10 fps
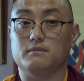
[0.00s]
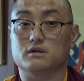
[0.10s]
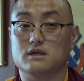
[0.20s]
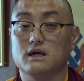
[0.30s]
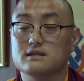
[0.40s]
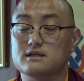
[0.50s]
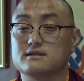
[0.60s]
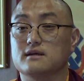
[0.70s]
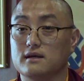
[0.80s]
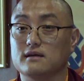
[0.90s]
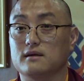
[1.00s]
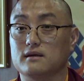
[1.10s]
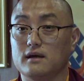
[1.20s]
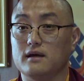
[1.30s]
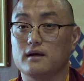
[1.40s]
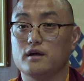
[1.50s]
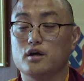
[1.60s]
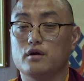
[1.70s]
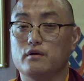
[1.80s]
monks, Tasang Gyadangge,